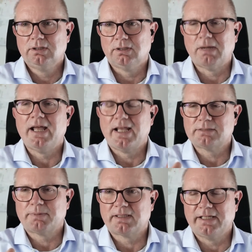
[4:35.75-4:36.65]
high
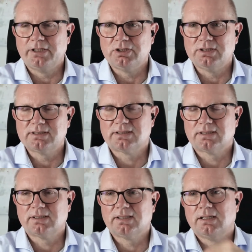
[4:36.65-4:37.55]
expectations,
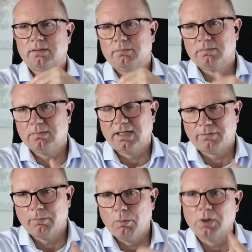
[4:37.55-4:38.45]

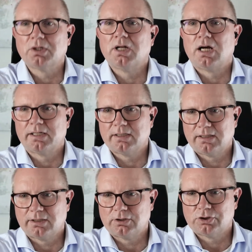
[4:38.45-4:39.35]
have a modern
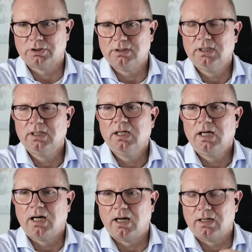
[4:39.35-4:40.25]
architecture,
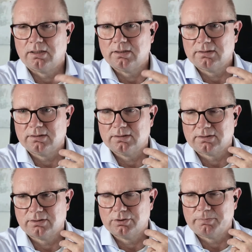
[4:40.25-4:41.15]
are,
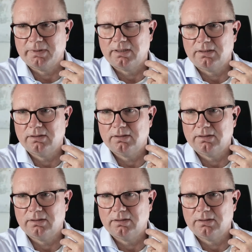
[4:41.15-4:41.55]
so to speak,